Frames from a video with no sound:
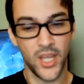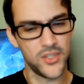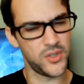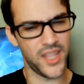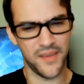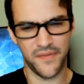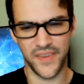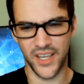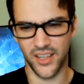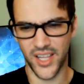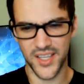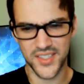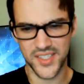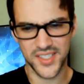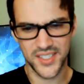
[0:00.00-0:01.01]
Do they feel
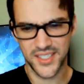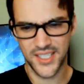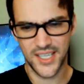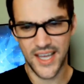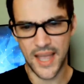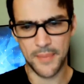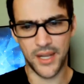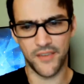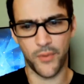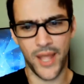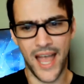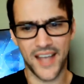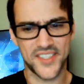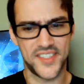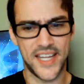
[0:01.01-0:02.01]
us? I mean, if
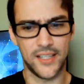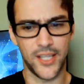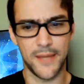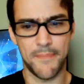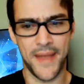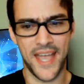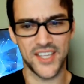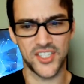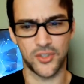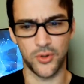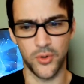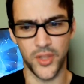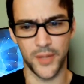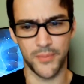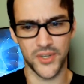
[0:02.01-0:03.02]
we accidentally pass
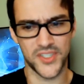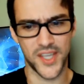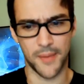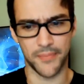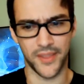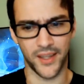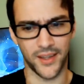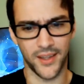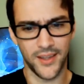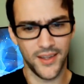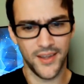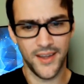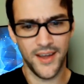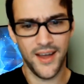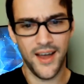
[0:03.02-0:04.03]
through them or something?"
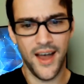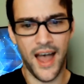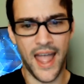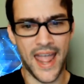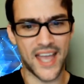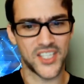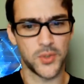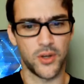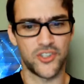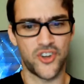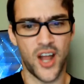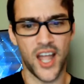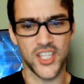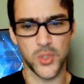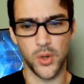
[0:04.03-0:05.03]
I asked while
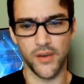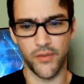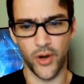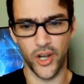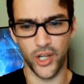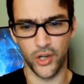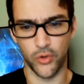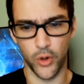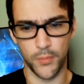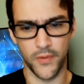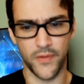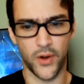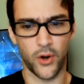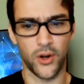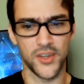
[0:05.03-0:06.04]
trying to avoid a group
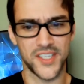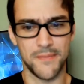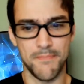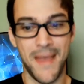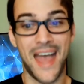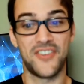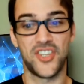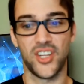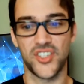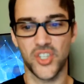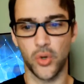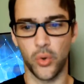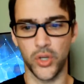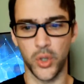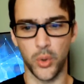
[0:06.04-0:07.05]
of girls in matching
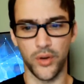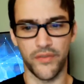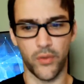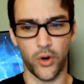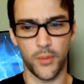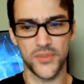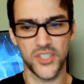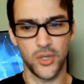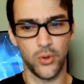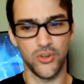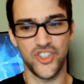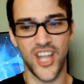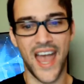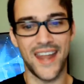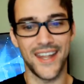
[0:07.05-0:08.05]
school uniforms who
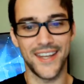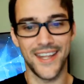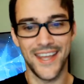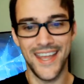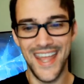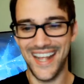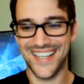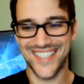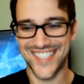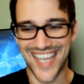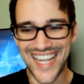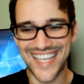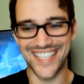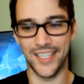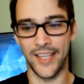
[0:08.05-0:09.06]
chatted
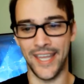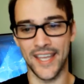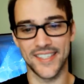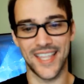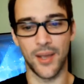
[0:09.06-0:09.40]
excitedly as